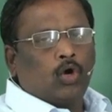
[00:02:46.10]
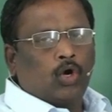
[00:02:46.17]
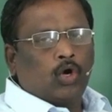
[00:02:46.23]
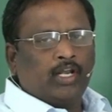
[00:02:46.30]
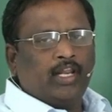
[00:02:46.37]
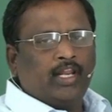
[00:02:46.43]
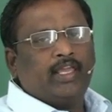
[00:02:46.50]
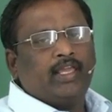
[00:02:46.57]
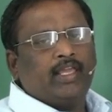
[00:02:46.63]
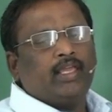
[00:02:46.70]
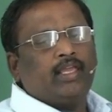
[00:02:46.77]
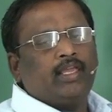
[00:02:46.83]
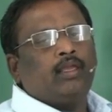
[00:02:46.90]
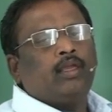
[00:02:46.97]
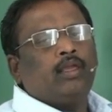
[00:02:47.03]

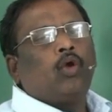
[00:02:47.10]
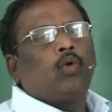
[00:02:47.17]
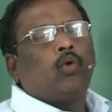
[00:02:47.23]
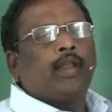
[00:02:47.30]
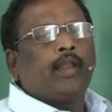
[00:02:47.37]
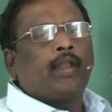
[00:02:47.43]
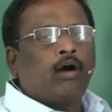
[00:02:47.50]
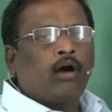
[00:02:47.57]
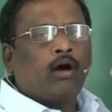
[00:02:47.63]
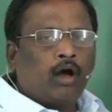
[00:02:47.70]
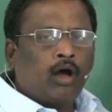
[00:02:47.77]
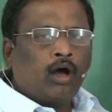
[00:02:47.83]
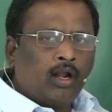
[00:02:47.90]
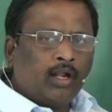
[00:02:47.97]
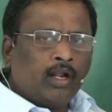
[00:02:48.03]
only when
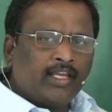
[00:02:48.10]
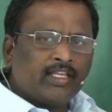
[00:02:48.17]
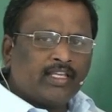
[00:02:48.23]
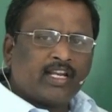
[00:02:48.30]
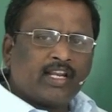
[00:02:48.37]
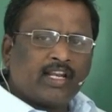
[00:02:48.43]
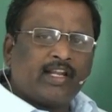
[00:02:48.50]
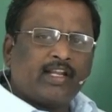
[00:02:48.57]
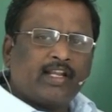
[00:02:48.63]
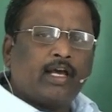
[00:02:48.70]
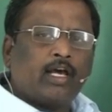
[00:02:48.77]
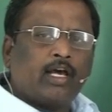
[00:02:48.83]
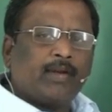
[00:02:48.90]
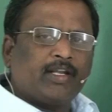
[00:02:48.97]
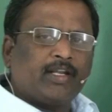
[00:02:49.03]
all
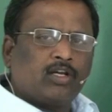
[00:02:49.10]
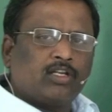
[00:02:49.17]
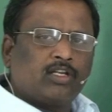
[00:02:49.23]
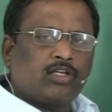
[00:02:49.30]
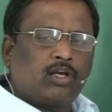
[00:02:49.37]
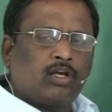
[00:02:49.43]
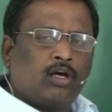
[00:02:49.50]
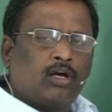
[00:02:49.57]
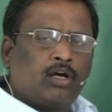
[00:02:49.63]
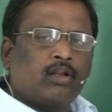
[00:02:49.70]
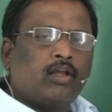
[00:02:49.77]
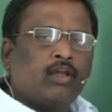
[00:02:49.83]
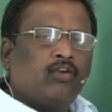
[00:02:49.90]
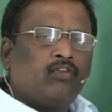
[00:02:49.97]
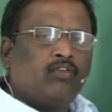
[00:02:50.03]
degenerated orbitals
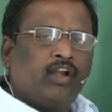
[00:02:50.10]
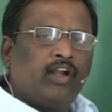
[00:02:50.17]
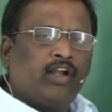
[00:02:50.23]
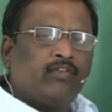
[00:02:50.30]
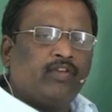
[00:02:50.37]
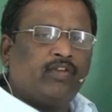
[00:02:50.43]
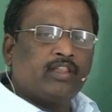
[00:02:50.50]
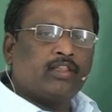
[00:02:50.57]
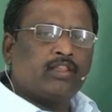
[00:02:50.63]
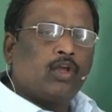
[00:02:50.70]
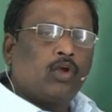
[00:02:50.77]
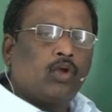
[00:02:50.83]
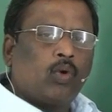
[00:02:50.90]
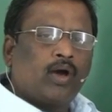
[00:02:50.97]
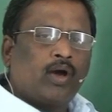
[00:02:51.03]
are filled with
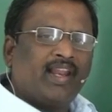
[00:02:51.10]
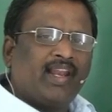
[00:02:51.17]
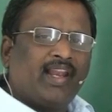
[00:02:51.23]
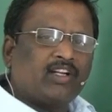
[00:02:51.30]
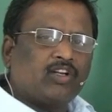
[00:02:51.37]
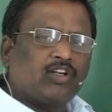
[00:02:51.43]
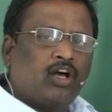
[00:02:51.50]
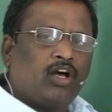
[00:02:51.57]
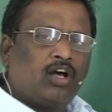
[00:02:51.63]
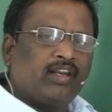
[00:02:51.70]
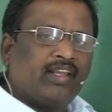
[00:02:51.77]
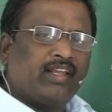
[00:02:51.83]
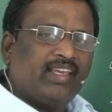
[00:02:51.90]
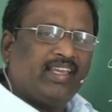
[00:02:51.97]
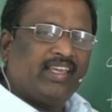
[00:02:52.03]
1
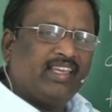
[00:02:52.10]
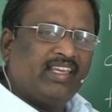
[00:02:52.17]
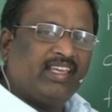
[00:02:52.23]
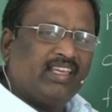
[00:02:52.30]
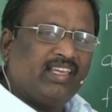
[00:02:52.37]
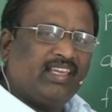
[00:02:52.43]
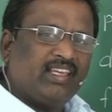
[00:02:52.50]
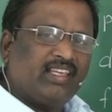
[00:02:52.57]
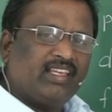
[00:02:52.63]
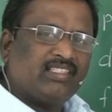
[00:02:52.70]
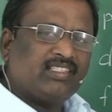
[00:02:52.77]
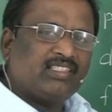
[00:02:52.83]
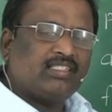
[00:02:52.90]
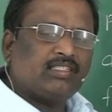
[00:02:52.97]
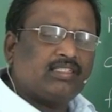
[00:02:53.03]
electron
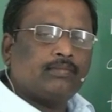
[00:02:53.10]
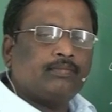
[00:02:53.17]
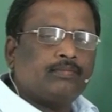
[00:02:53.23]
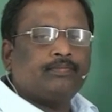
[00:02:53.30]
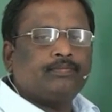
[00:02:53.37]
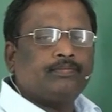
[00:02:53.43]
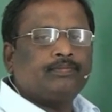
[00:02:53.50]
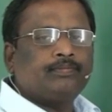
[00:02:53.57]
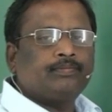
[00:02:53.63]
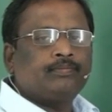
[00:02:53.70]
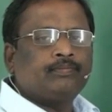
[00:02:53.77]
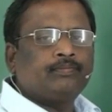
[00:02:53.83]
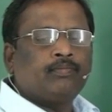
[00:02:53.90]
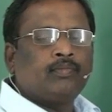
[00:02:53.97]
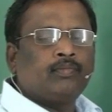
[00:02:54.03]
each.
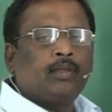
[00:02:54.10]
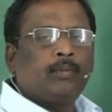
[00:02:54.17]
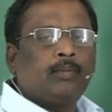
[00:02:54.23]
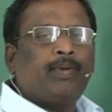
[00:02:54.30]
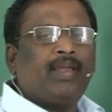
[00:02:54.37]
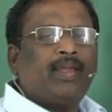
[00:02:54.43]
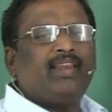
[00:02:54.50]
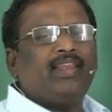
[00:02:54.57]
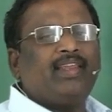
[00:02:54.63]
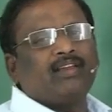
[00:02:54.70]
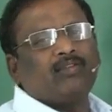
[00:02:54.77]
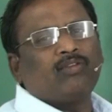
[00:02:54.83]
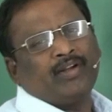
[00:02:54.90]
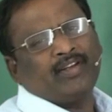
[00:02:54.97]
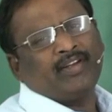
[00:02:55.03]

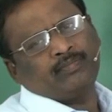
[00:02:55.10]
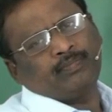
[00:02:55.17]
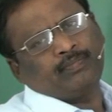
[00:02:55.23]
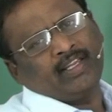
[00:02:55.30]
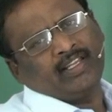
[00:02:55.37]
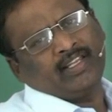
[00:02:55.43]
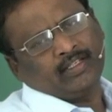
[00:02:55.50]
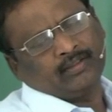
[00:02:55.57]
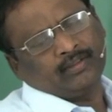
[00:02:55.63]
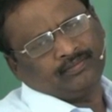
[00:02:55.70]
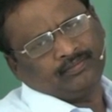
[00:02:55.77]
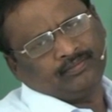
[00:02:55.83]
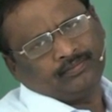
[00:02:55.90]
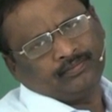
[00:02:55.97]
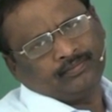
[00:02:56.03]
Pairing, what is
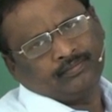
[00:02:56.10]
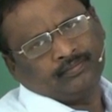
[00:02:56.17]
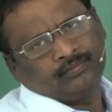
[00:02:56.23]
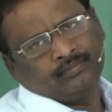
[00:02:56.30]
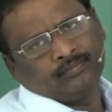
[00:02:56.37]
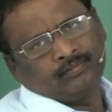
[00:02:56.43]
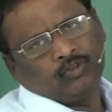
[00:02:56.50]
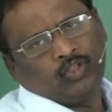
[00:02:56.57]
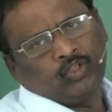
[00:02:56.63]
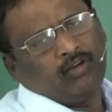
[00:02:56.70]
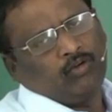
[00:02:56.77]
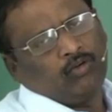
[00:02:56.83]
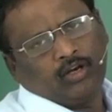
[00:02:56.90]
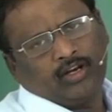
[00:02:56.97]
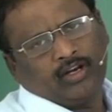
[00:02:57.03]
pairing?
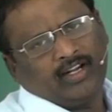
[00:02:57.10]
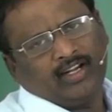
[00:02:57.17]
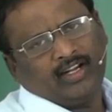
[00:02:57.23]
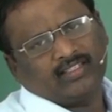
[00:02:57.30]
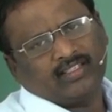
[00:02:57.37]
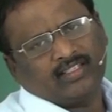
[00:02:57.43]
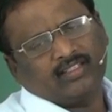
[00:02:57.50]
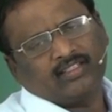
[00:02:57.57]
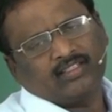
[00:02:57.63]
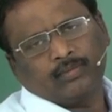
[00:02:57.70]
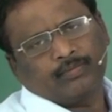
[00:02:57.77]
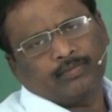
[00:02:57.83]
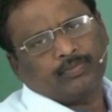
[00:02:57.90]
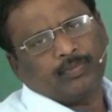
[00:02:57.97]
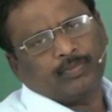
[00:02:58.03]
We have already
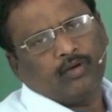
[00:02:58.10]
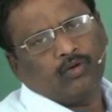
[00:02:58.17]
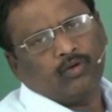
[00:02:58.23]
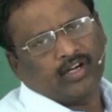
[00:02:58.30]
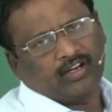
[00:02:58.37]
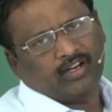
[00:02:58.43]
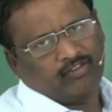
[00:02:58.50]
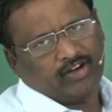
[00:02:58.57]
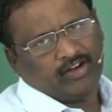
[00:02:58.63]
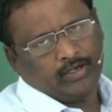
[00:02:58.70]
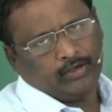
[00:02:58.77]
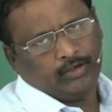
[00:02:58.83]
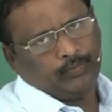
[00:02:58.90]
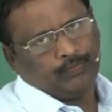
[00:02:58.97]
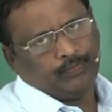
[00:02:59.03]
discussed in spin quantum
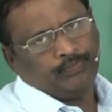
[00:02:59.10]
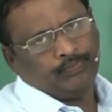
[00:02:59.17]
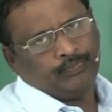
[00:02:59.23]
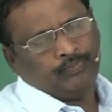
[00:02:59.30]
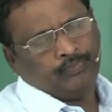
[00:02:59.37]
value.